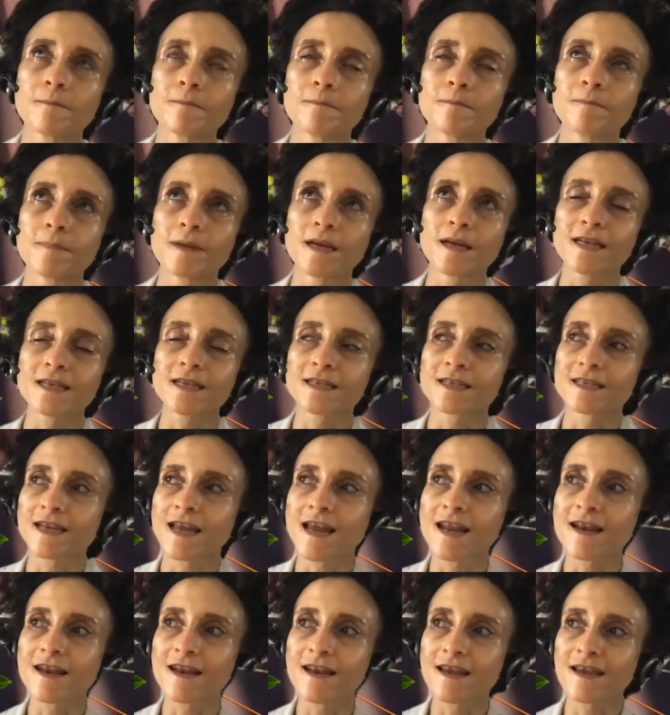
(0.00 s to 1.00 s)

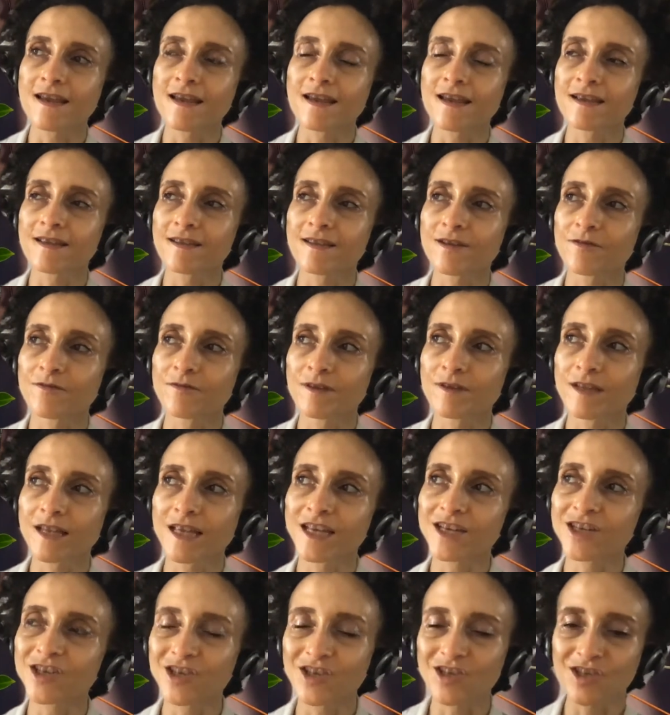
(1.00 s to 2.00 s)
extending the
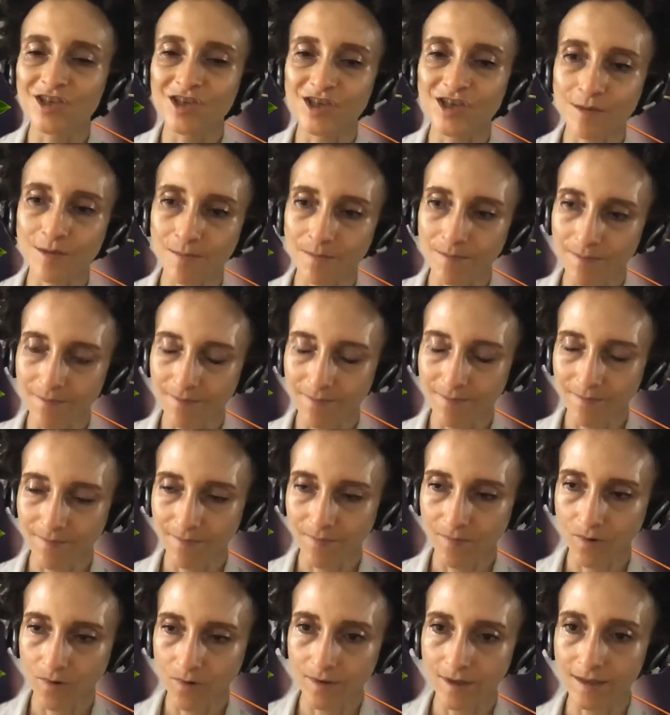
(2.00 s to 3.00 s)
relationship
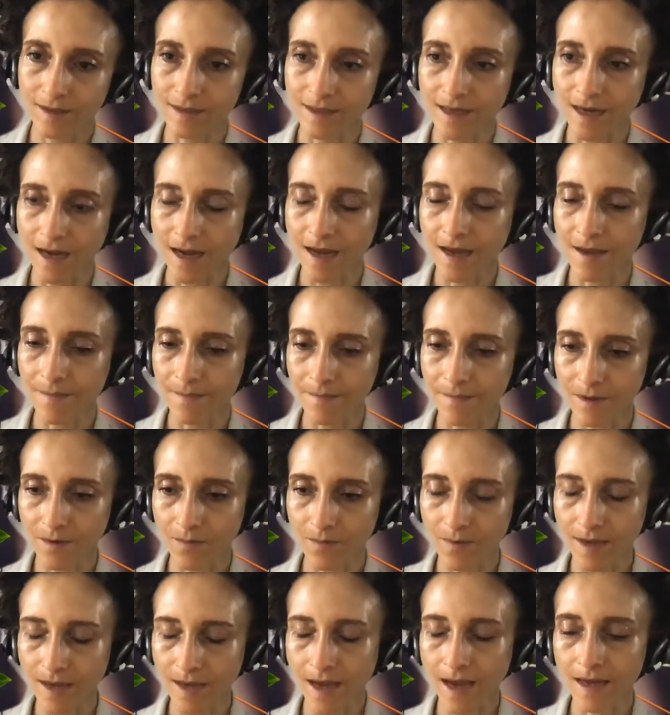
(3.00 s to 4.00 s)
or the time
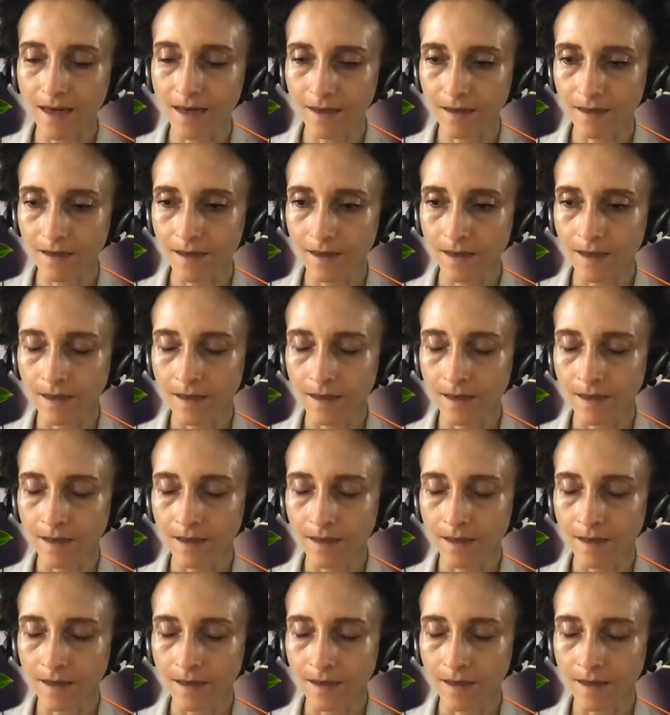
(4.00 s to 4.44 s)
that we had